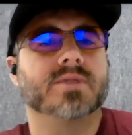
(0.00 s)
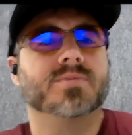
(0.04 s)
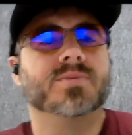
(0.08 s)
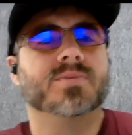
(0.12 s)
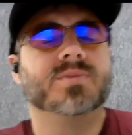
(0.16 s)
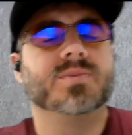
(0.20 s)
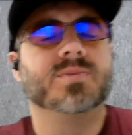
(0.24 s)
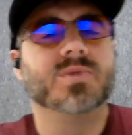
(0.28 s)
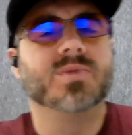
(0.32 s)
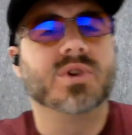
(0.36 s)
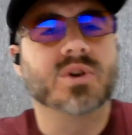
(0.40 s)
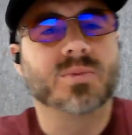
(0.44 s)

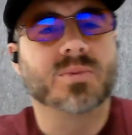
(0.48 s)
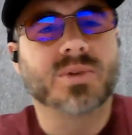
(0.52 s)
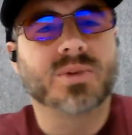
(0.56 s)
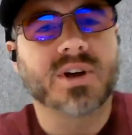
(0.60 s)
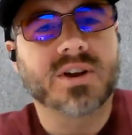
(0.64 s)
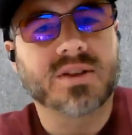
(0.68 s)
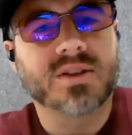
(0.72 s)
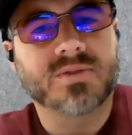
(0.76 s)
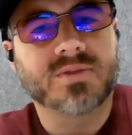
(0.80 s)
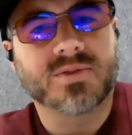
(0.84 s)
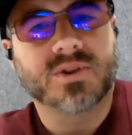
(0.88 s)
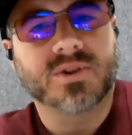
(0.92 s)
You could apply
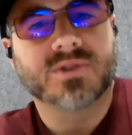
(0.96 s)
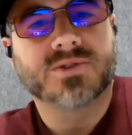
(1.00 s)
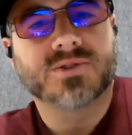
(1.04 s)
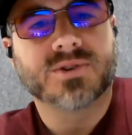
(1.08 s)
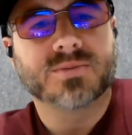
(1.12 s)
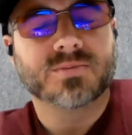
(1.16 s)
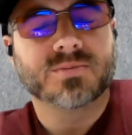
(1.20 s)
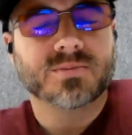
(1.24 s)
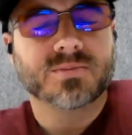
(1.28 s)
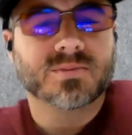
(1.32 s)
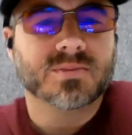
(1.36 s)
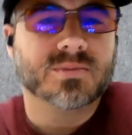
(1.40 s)
to the
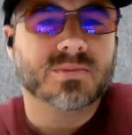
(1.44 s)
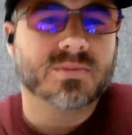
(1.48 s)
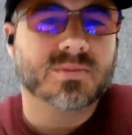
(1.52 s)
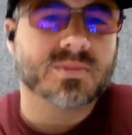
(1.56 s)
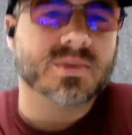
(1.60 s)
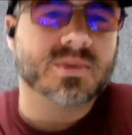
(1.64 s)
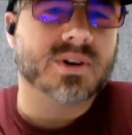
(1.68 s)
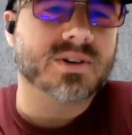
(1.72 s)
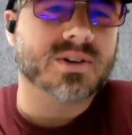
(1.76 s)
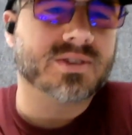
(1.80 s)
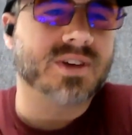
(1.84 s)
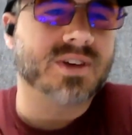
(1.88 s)
fellowship.
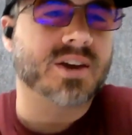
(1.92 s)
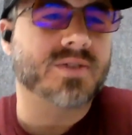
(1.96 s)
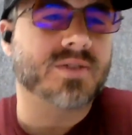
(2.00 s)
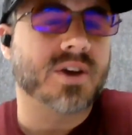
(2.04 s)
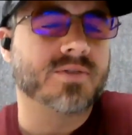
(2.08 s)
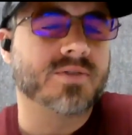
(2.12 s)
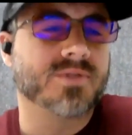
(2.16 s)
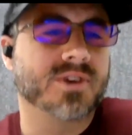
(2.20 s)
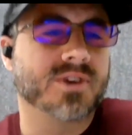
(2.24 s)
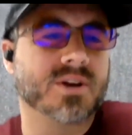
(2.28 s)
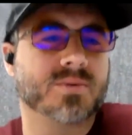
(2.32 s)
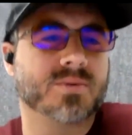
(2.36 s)
I
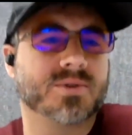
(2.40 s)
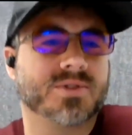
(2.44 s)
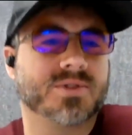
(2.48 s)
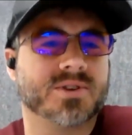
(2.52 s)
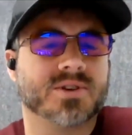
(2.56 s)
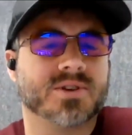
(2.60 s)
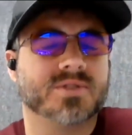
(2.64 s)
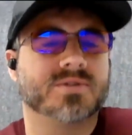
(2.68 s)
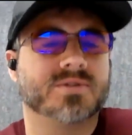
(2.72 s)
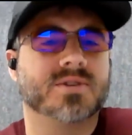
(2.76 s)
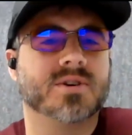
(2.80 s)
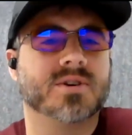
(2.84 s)
forget what
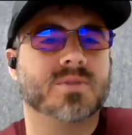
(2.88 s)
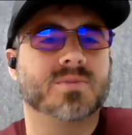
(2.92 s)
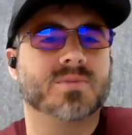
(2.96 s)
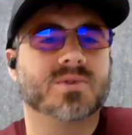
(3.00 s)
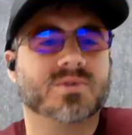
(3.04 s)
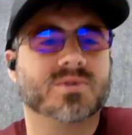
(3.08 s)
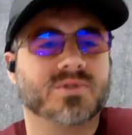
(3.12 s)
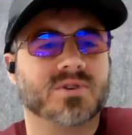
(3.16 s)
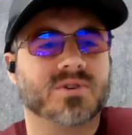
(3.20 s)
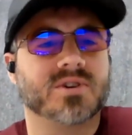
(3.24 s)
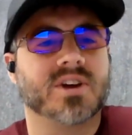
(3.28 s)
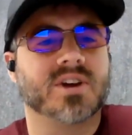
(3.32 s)
the
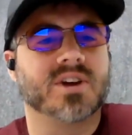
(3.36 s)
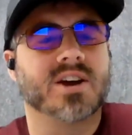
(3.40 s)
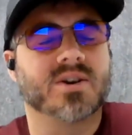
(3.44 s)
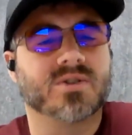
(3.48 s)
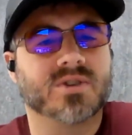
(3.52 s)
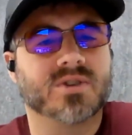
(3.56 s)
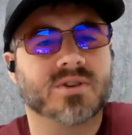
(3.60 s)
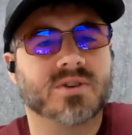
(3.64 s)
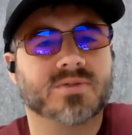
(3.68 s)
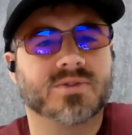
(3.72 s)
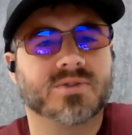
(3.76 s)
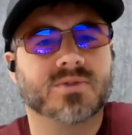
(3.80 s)
numbers are now
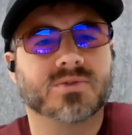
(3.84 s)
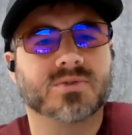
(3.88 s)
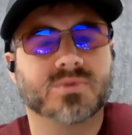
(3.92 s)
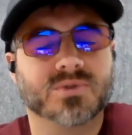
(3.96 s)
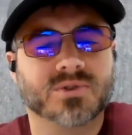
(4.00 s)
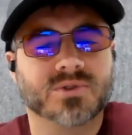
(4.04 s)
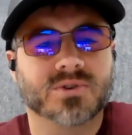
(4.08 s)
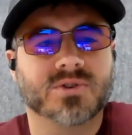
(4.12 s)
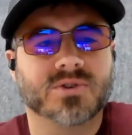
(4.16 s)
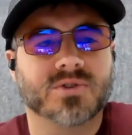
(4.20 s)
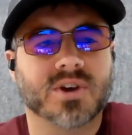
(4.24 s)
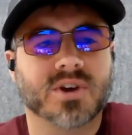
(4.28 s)
or if those were
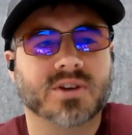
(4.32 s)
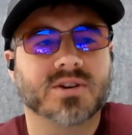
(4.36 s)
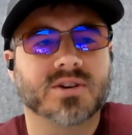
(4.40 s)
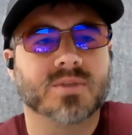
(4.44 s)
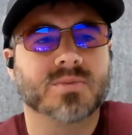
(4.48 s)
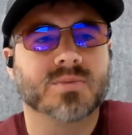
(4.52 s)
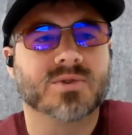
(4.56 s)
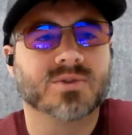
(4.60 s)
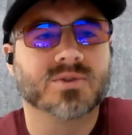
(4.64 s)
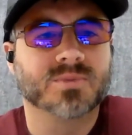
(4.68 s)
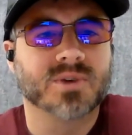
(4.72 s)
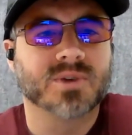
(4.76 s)
the correct
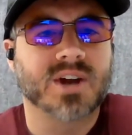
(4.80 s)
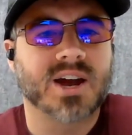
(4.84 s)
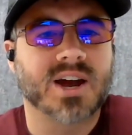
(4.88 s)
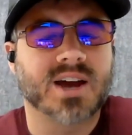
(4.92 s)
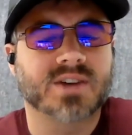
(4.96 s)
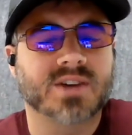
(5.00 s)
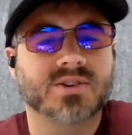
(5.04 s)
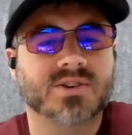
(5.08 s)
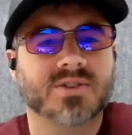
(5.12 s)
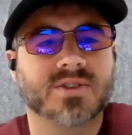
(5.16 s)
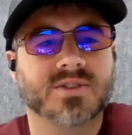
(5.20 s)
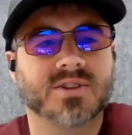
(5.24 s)
numbers, but I
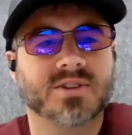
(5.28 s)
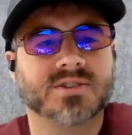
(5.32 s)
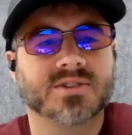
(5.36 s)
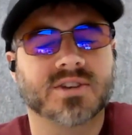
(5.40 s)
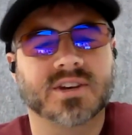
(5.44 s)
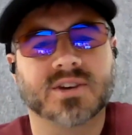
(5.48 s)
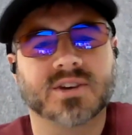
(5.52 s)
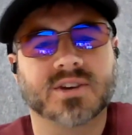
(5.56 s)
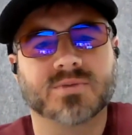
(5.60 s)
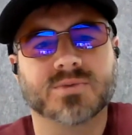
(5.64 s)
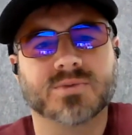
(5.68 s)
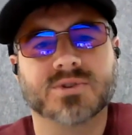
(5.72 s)
actually think that's
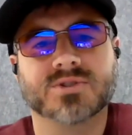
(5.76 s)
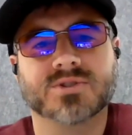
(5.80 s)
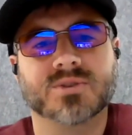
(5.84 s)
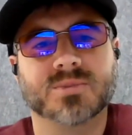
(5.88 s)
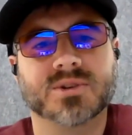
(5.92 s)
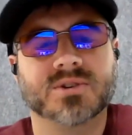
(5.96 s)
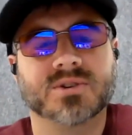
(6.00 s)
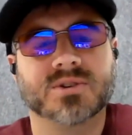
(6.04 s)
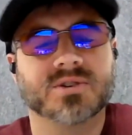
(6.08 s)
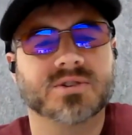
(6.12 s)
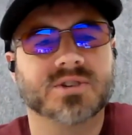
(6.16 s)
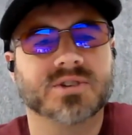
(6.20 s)
like a
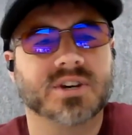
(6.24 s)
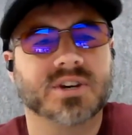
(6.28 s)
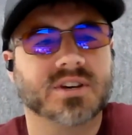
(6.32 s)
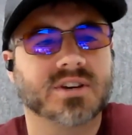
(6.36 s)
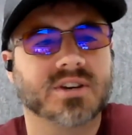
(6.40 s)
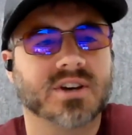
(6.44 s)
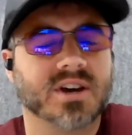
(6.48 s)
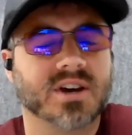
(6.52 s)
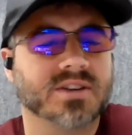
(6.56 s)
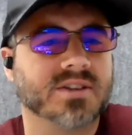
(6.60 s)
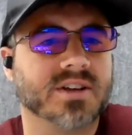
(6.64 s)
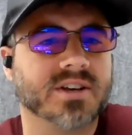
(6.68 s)
reasonably good
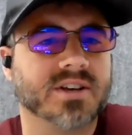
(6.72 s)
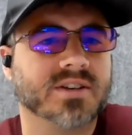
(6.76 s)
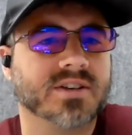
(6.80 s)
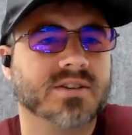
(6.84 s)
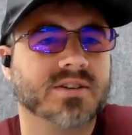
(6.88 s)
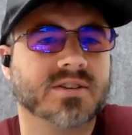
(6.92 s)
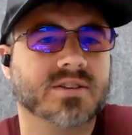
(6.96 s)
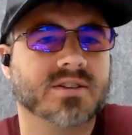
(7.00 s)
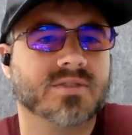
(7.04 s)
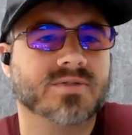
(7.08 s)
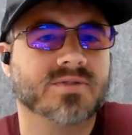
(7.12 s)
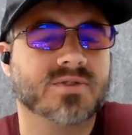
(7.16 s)

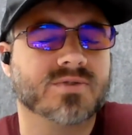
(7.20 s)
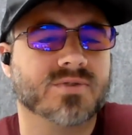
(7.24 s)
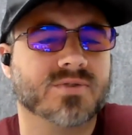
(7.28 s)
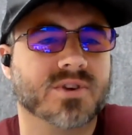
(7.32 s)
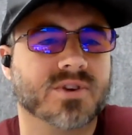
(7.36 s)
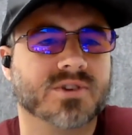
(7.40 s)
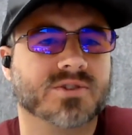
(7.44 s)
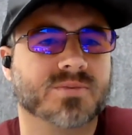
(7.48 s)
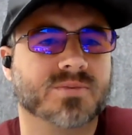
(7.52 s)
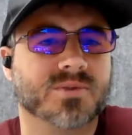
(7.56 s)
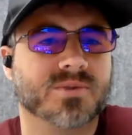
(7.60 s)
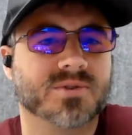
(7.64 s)
guideline. If you've
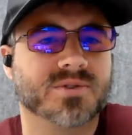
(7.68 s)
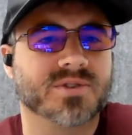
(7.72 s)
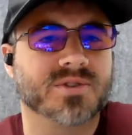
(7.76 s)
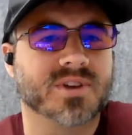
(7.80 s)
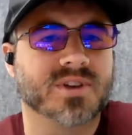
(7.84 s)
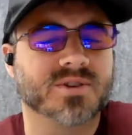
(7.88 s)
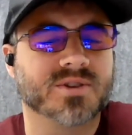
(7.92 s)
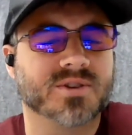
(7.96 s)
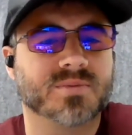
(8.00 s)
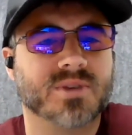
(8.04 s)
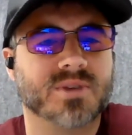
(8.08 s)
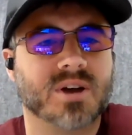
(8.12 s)
raised more than
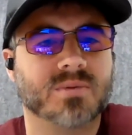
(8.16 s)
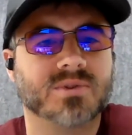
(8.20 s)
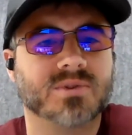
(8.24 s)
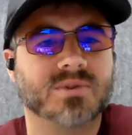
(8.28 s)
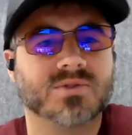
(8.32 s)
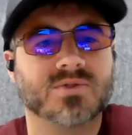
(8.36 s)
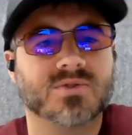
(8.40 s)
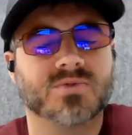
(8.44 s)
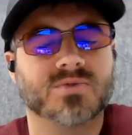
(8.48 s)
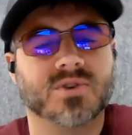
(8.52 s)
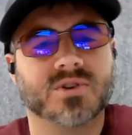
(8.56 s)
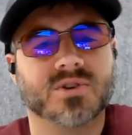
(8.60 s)
that, you're probably
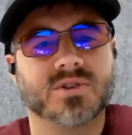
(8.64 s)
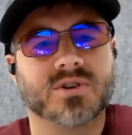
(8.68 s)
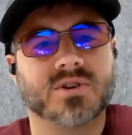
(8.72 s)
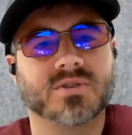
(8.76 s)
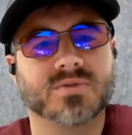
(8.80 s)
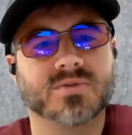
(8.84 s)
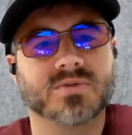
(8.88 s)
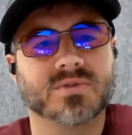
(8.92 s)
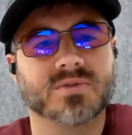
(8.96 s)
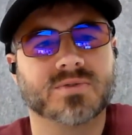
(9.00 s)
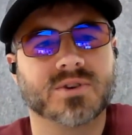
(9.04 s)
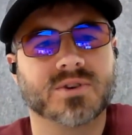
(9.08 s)
too far
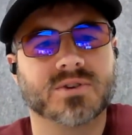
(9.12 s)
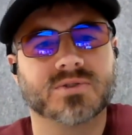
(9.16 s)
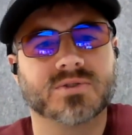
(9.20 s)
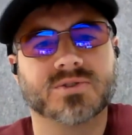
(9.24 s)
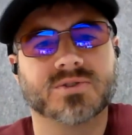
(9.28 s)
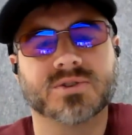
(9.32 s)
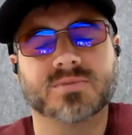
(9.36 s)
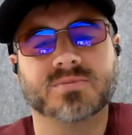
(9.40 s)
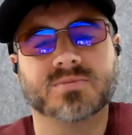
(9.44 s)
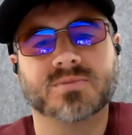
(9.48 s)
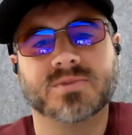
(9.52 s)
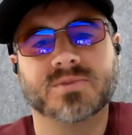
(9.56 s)
along for the
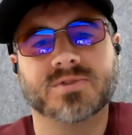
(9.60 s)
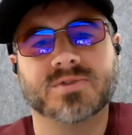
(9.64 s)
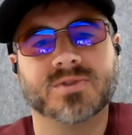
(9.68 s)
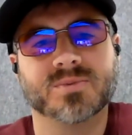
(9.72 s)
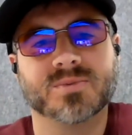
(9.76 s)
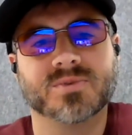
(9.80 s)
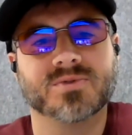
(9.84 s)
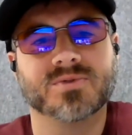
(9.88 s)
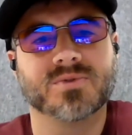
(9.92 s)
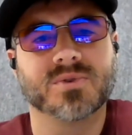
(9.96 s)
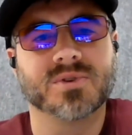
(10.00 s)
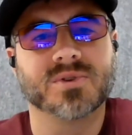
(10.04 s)
fellowship. If you're
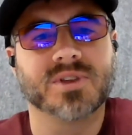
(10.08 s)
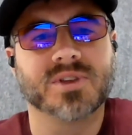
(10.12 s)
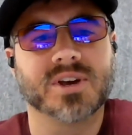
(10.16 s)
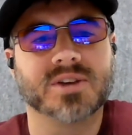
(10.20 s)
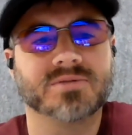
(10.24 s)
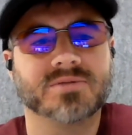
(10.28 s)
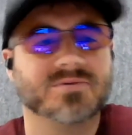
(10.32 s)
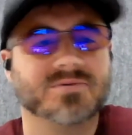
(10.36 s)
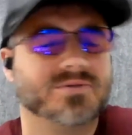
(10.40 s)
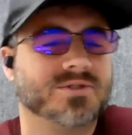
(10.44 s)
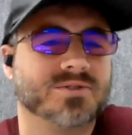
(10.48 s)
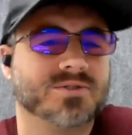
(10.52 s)
before
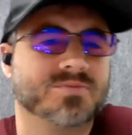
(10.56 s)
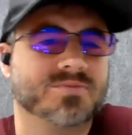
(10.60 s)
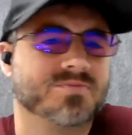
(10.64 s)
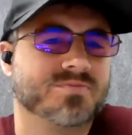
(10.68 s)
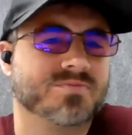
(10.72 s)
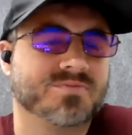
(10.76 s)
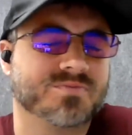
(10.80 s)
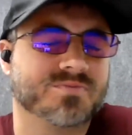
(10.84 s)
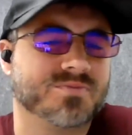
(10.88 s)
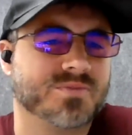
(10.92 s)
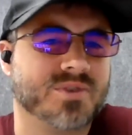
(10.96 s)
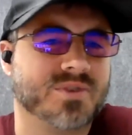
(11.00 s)
that, you're
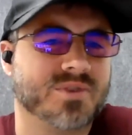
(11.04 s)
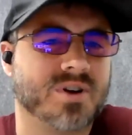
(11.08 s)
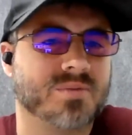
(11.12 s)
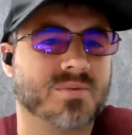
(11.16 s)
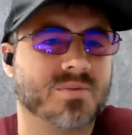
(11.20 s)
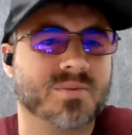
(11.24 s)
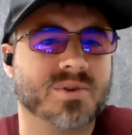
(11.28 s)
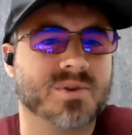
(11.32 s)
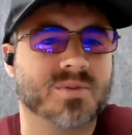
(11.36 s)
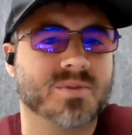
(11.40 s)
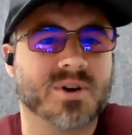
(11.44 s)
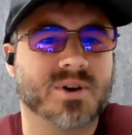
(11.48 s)

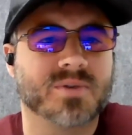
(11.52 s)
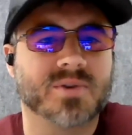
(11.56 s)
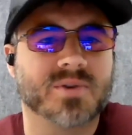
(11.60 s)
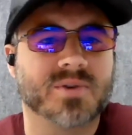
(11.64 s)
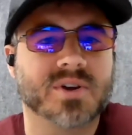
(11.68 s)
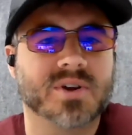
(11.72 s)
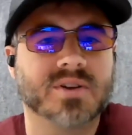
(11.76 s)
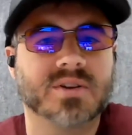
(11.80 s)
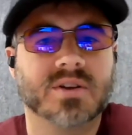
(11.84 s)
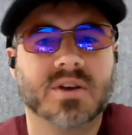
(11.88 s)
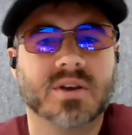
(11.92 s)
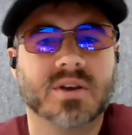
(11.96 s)
probably about right.